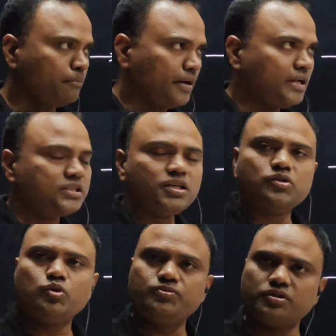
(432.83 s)
Minus I
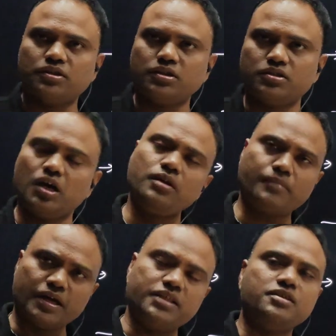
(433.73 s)
groups increase or
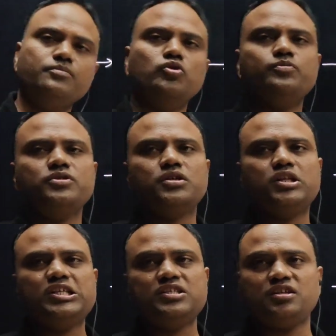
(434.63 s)
minus M groups
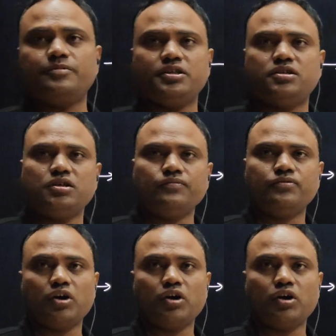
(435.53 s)
increase stability of